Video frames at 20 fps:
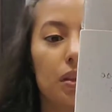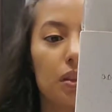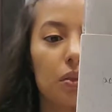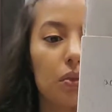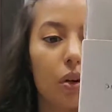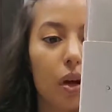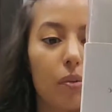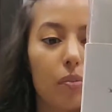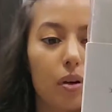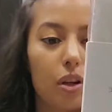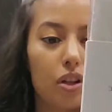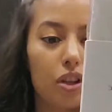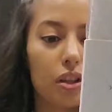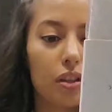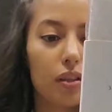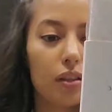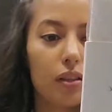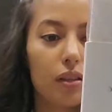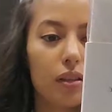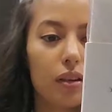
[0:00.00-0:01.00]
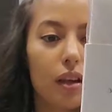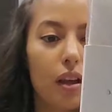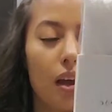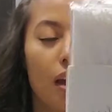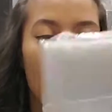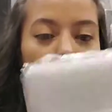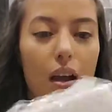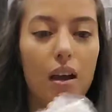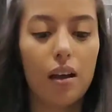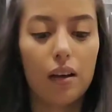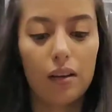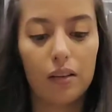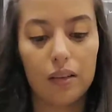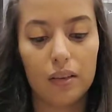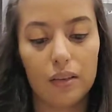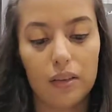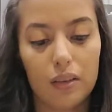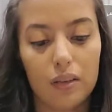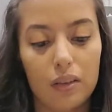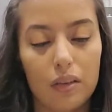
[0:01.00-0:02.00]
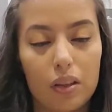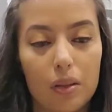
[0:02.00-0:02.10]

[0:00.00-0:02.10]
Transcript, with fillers: scrub brushes or